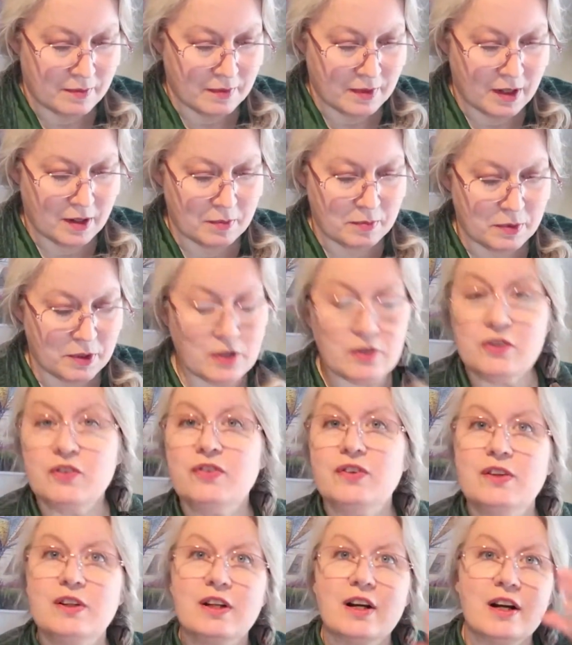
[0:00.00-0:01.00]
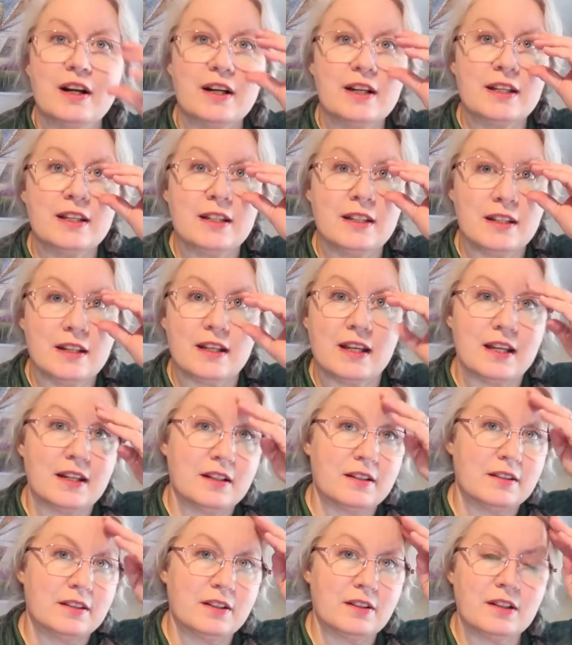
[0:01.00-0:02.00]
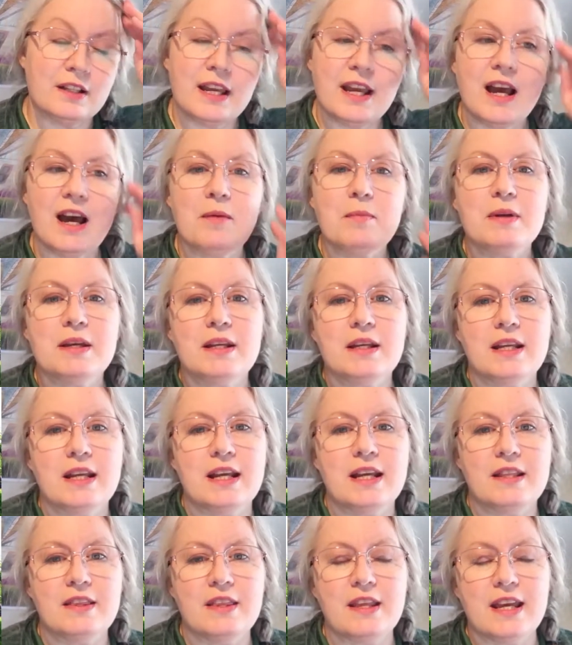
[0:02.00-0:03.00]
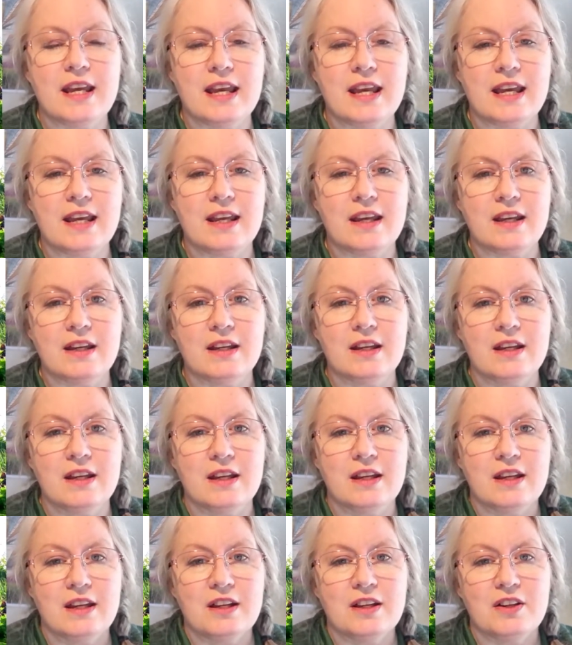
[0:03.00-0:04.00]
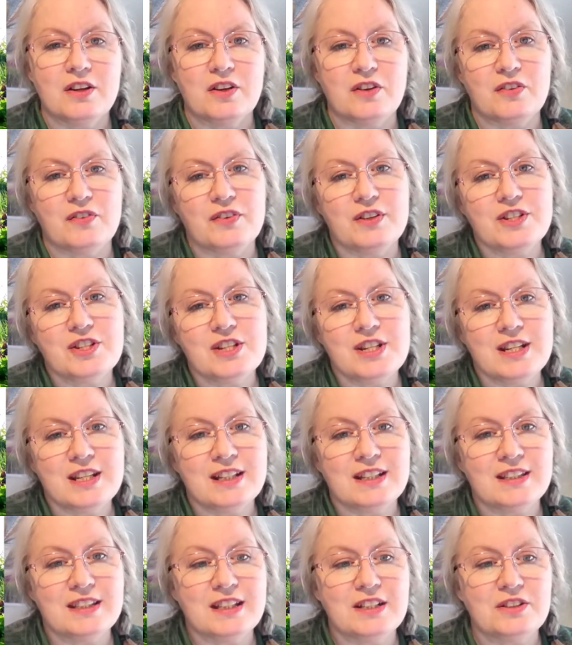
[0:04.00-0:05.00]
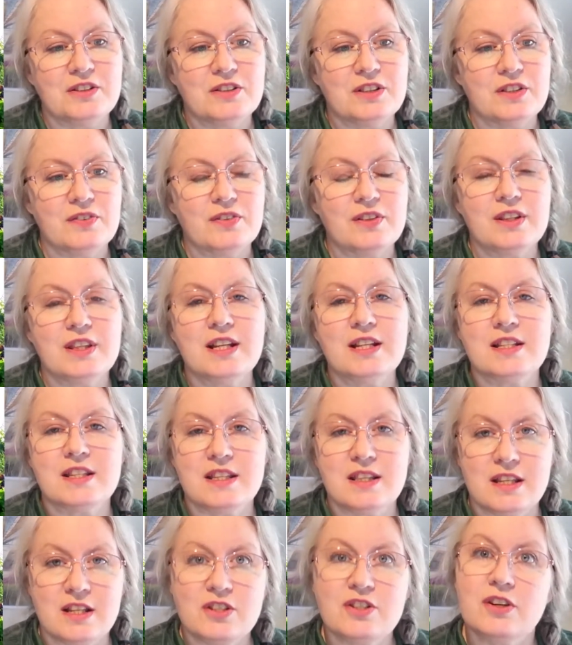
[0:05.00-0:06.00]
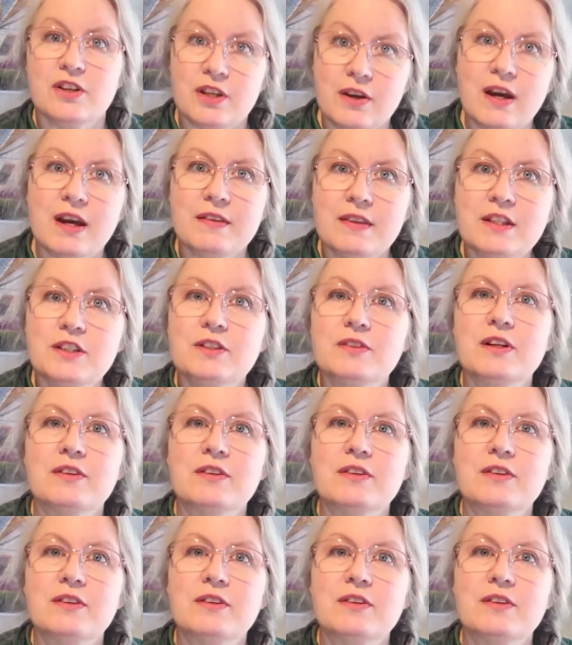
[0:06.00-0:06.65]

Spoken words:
a beautiful garden and a little cabin, and they go fishing and they do different things, and they show you how they do